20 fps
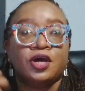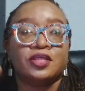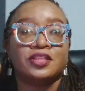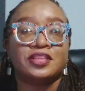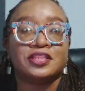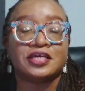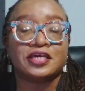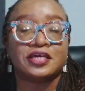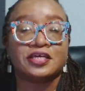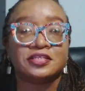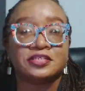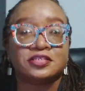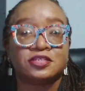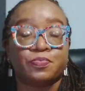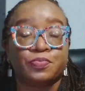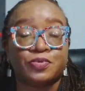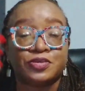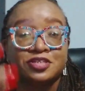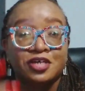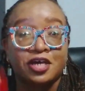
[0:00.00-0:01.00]
The
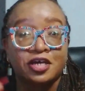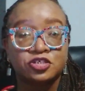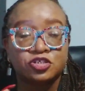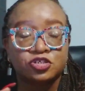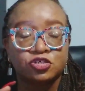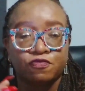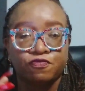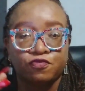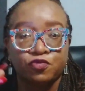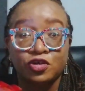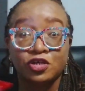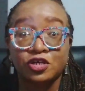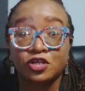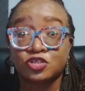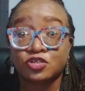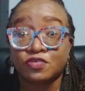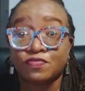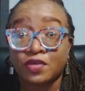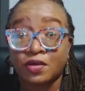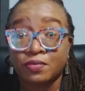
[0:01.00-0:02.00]
potential for
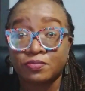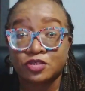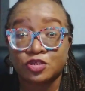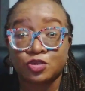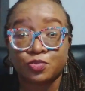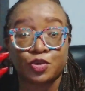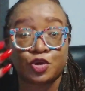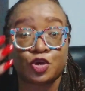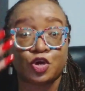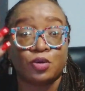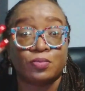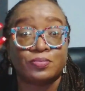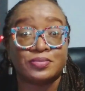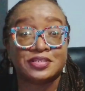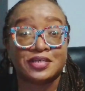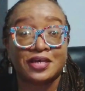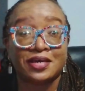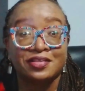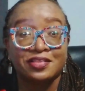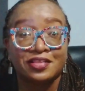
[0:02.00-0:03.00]
each of them to become
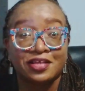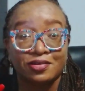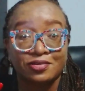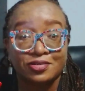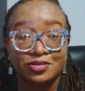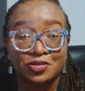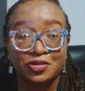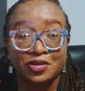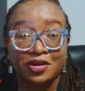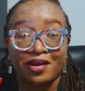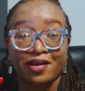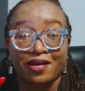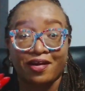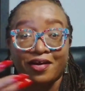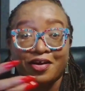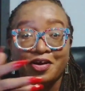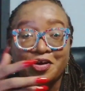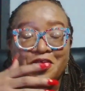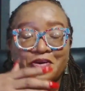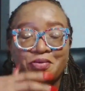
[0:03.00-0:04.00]
10,000
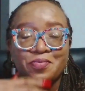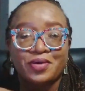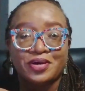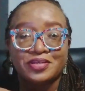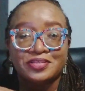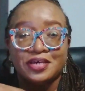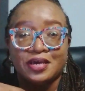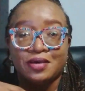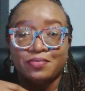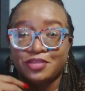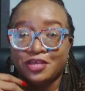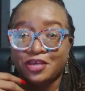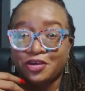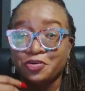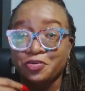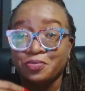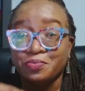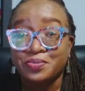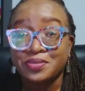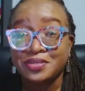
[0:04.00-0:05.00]
naira by the time they're
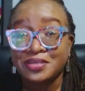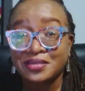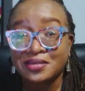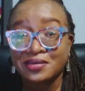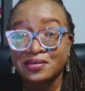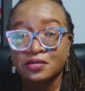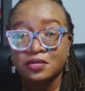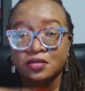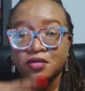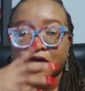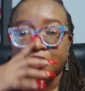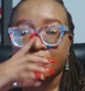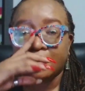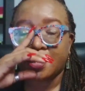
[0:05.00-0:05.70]
completed.